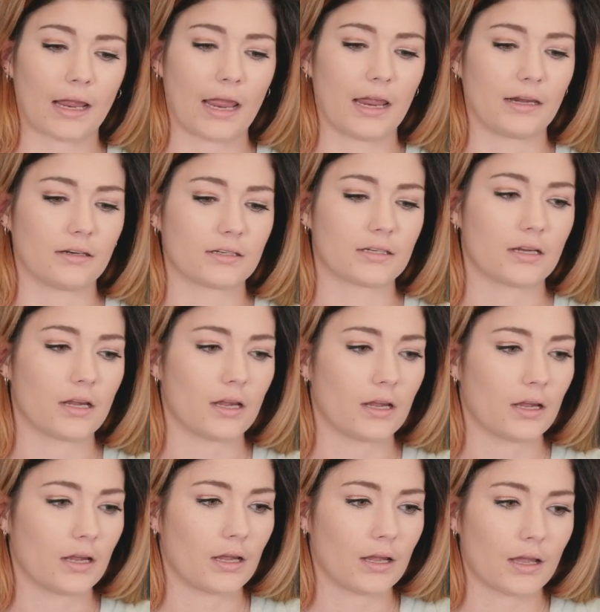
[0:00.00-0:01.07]
And
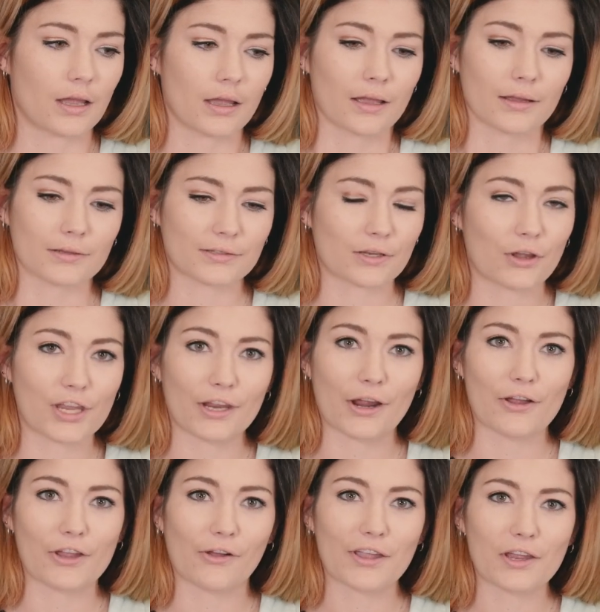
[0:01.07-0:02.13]
so, you
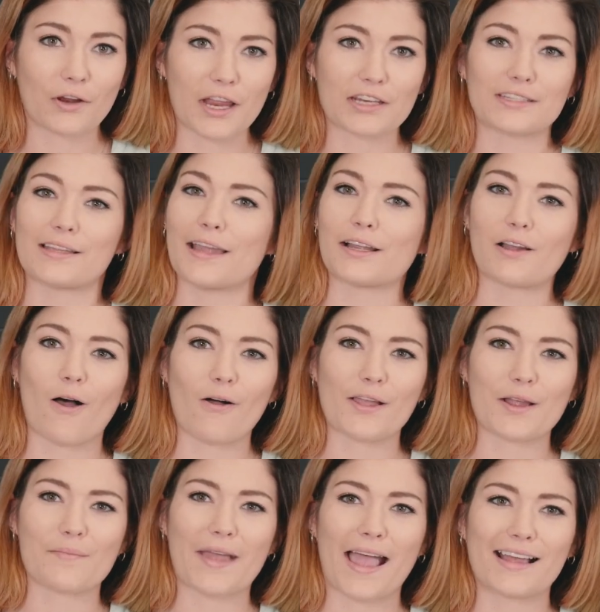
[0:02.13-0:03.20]
know, you'll hear, it's like
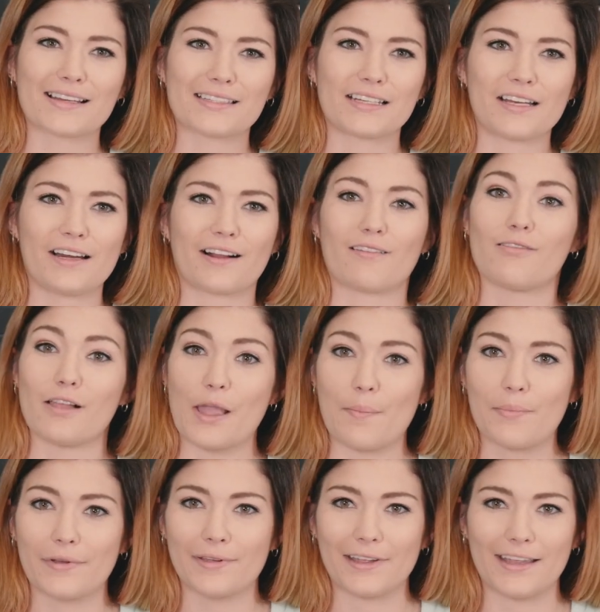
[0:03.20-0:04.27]
calling a magazine a
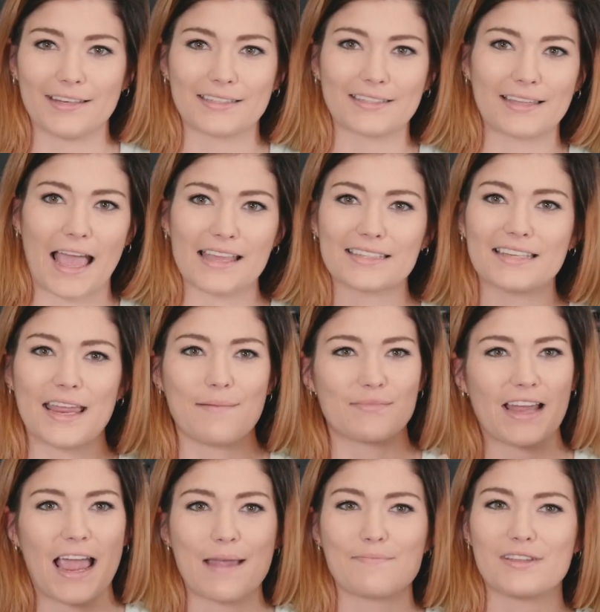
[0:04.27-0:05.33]
clip. It's that same
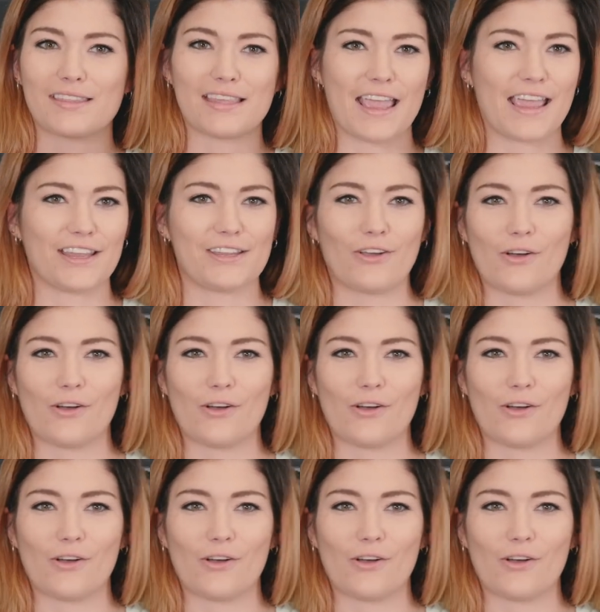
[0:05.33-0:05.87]
type of thing.